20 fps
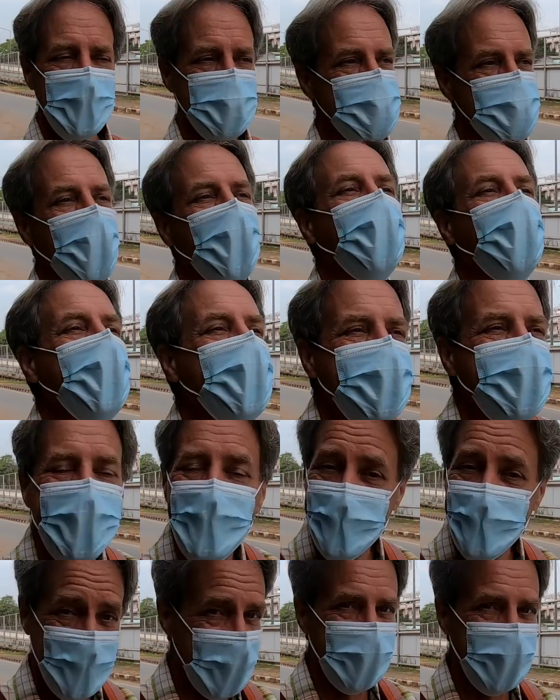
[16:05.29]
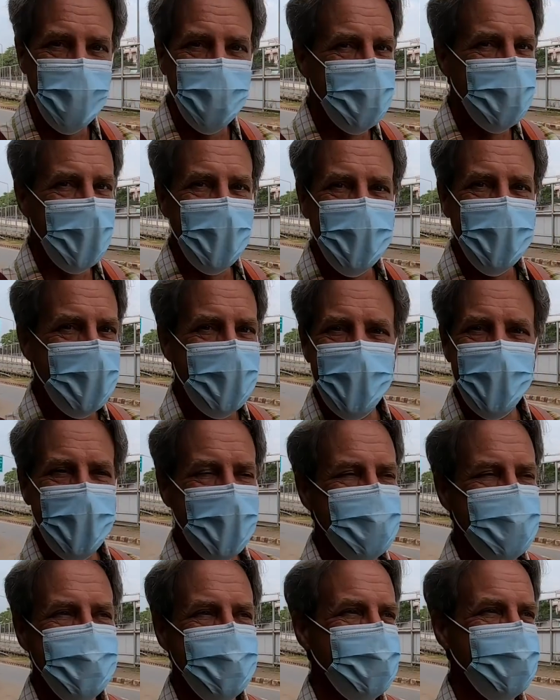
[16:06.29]
So I could not get an
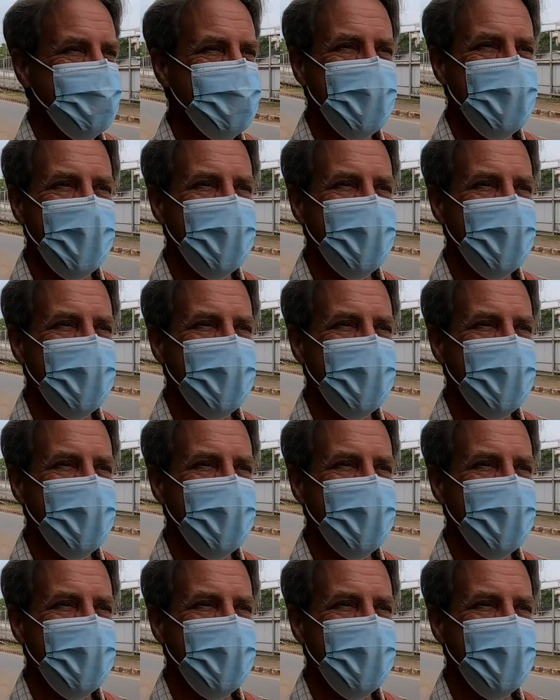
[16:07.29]
answer to